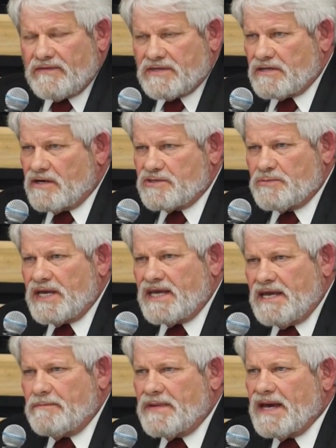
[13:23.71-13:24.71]
as long as we can
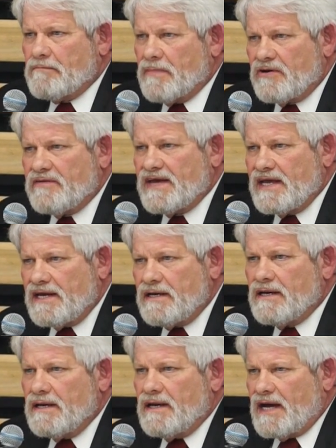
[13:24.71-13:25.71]
keep that motivated,